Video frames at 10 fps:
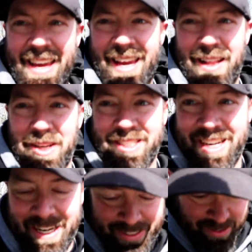It looks
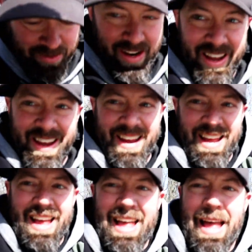nice out,
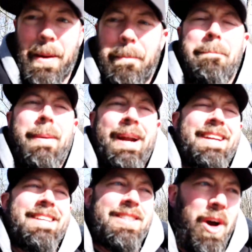but
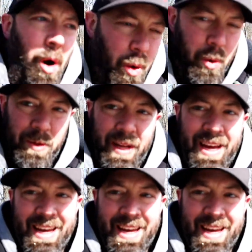it is cold.